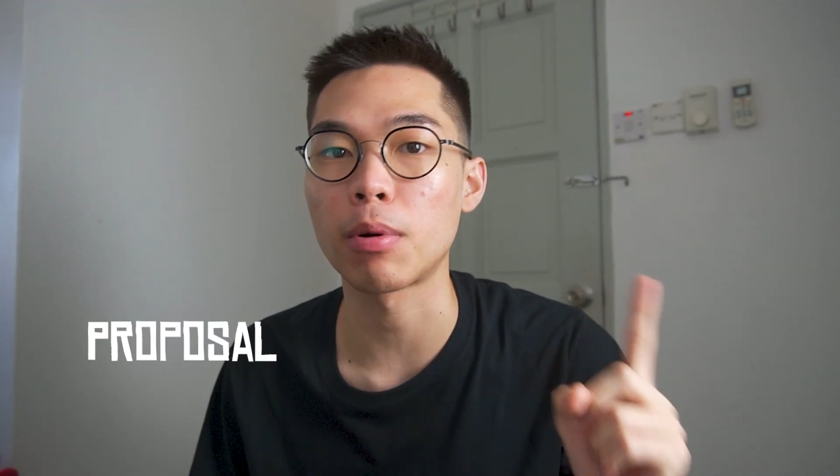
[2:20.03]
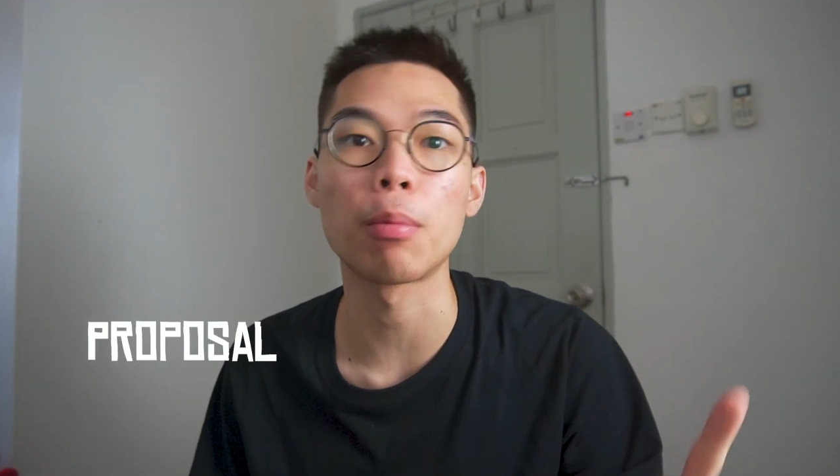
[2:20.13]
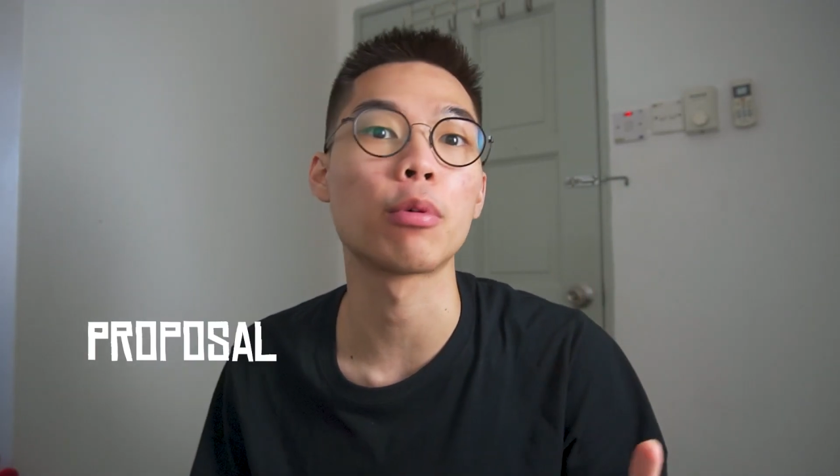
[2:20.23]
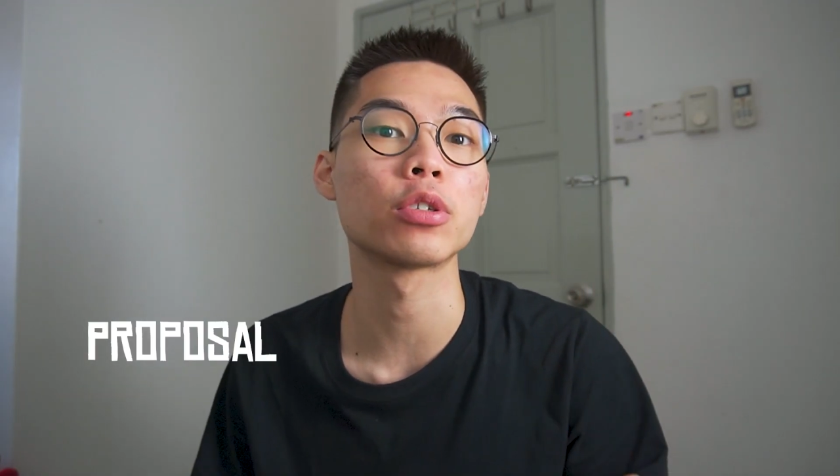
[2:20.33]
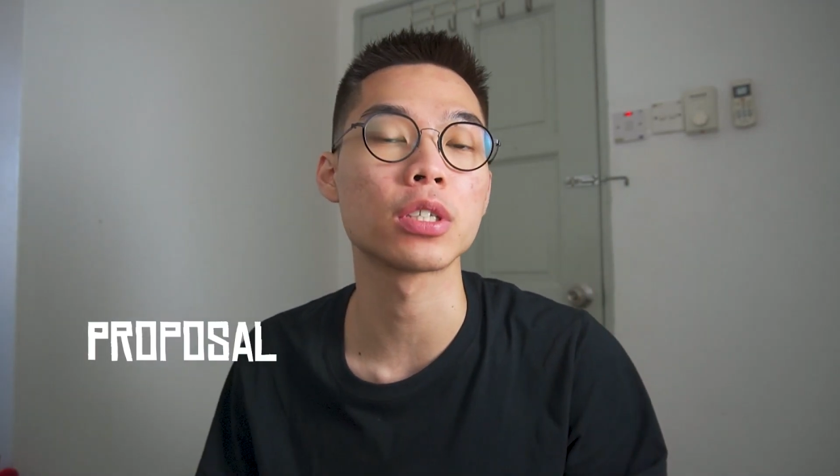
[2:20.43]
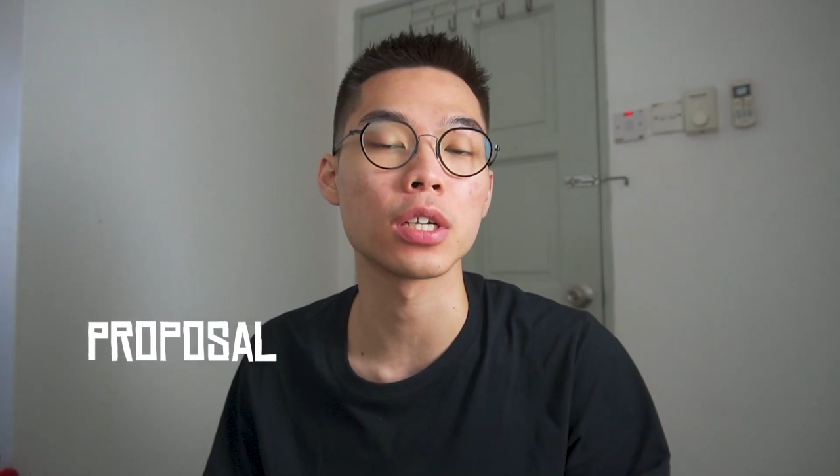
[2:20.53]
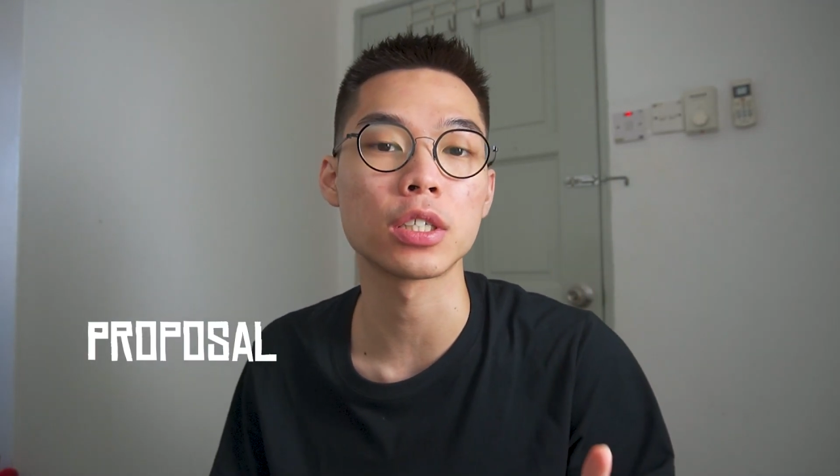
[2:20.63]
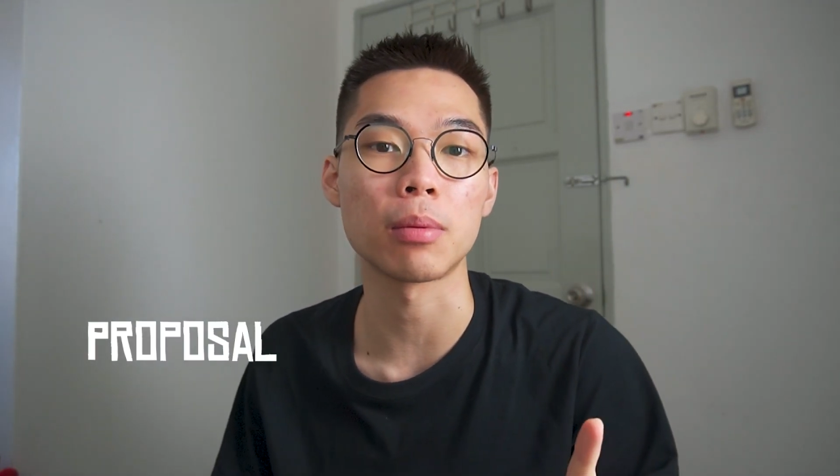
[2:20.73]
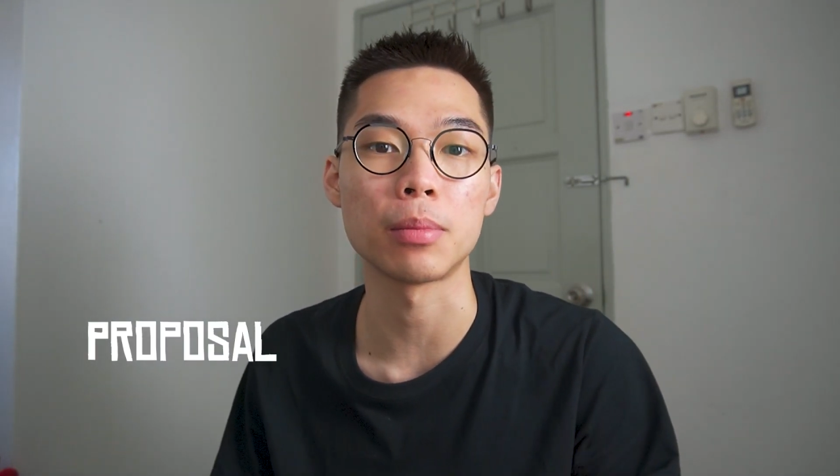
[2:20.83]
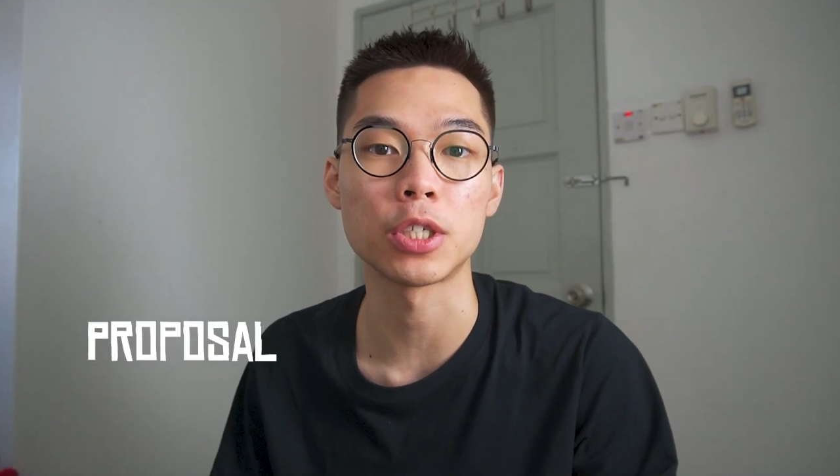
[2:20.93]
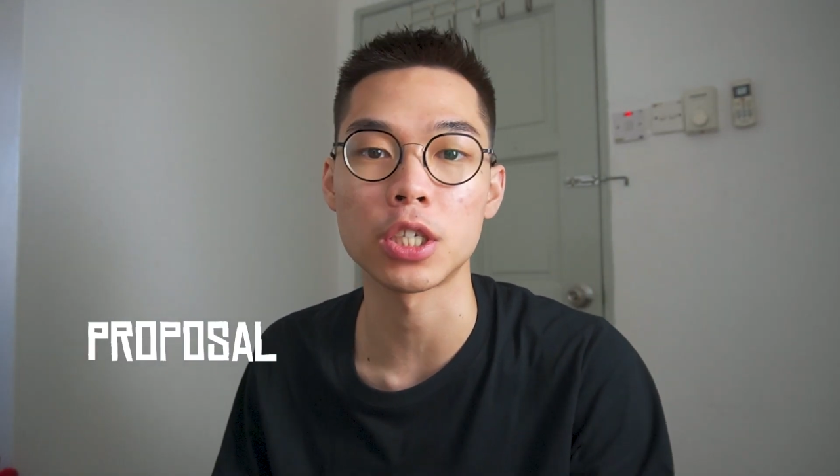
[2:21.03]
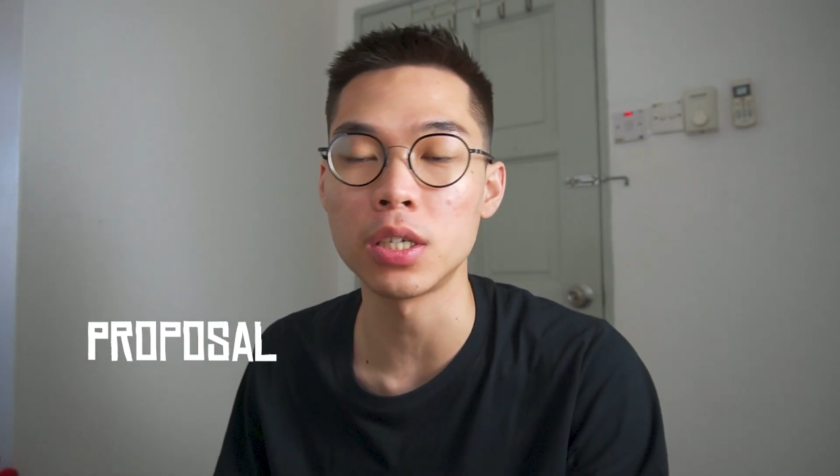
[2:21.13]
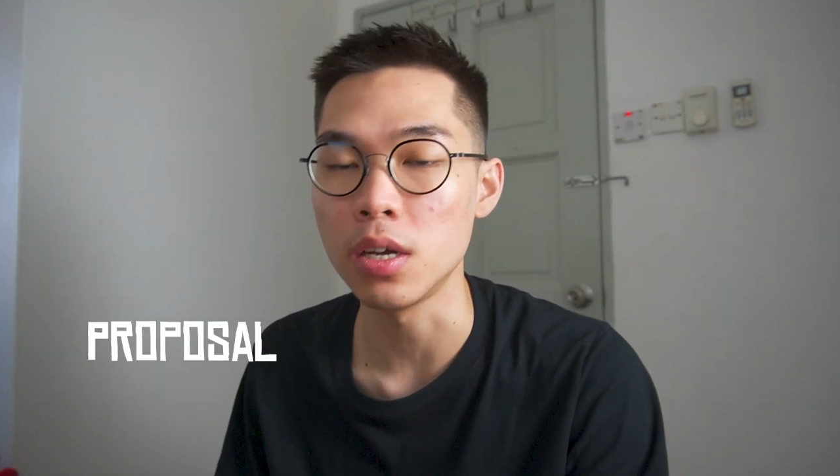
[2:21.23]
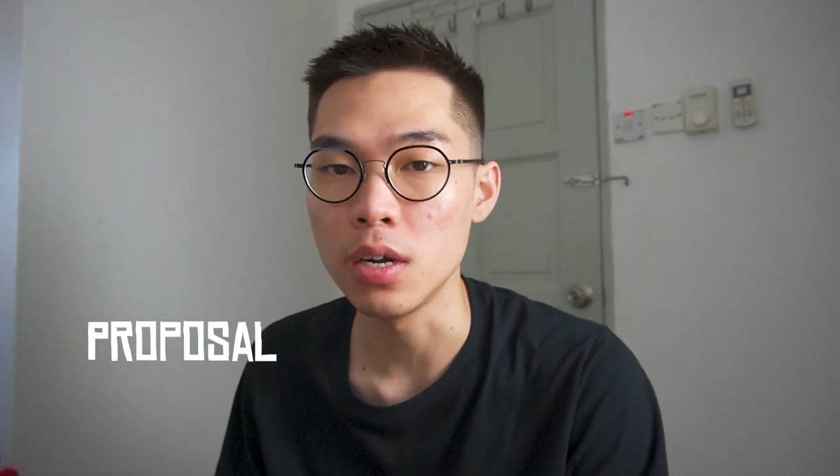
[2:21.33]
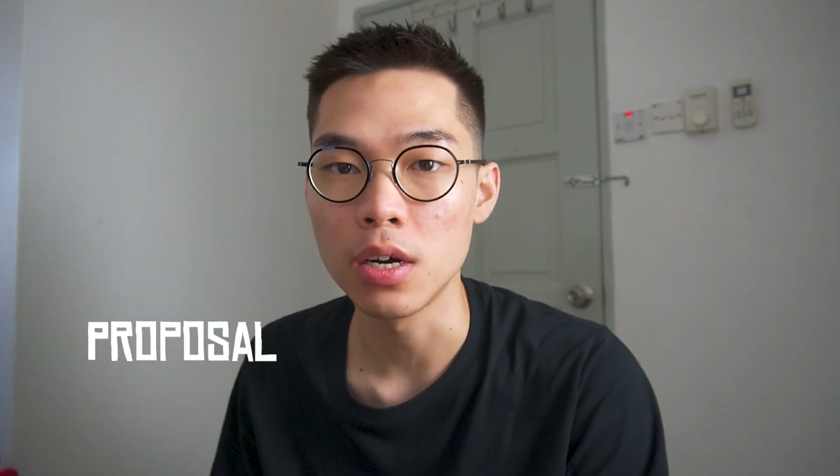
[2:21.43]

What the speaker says: proposal submission,